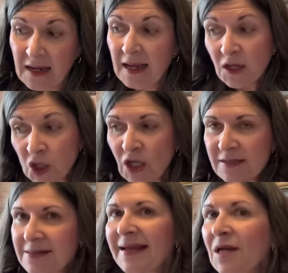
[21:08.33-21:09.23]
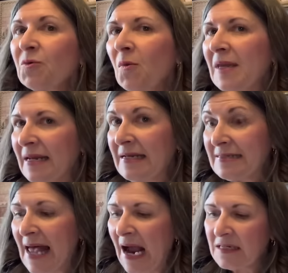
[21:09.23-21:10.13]
it looks like it will be an
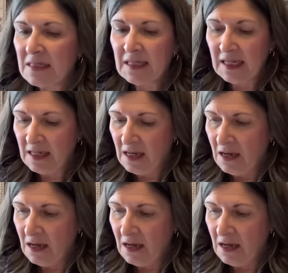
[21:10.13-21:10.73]
exactly